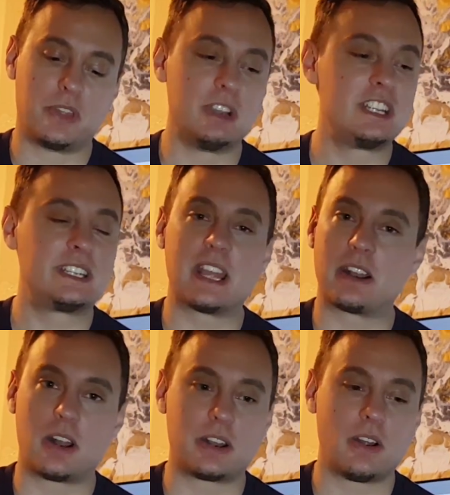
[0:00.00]
They're easy to
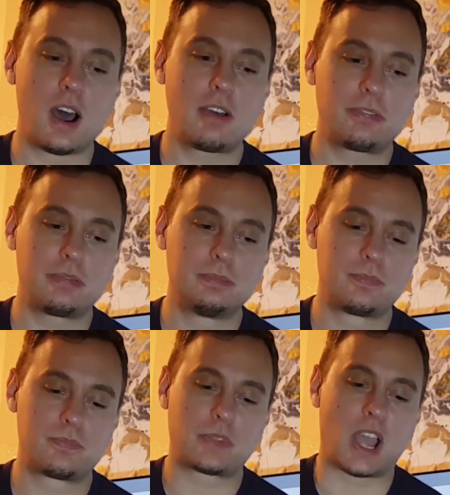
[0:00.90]
get on and off.
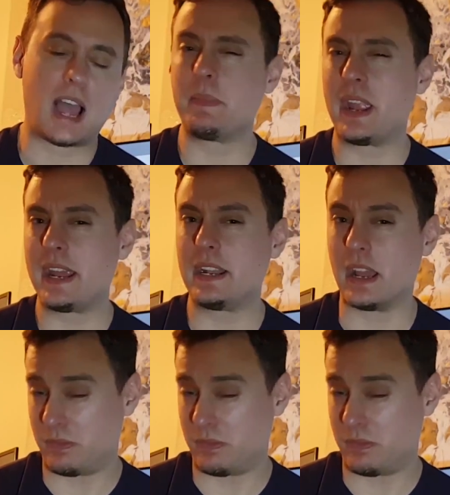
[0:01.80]
I made